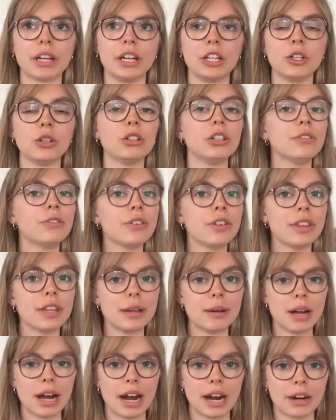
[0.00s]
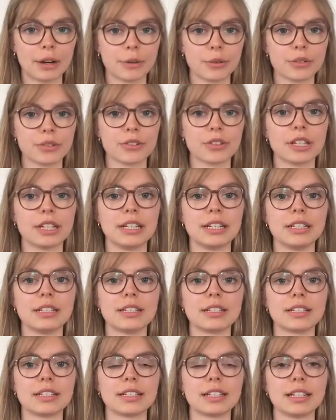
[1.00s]
you live in their house,
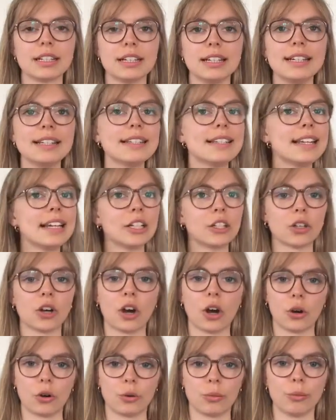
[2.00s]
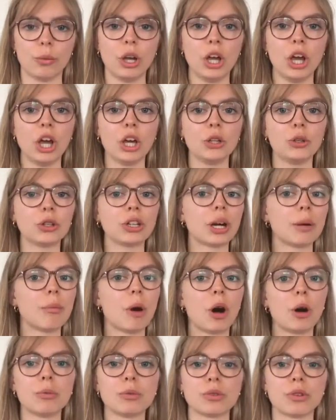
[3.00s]
it's like your home. You come
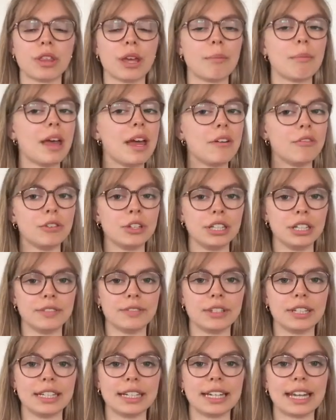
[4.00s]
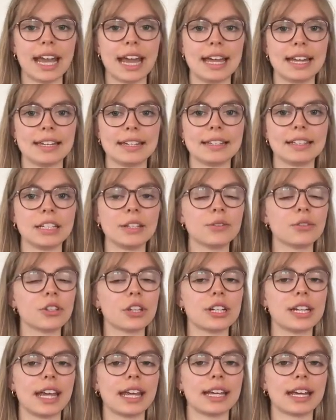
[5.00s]
home to them every evening, and it gives your
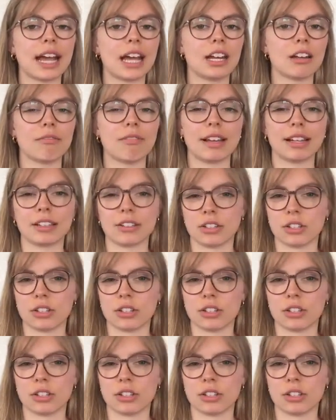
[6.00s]
day kind of like a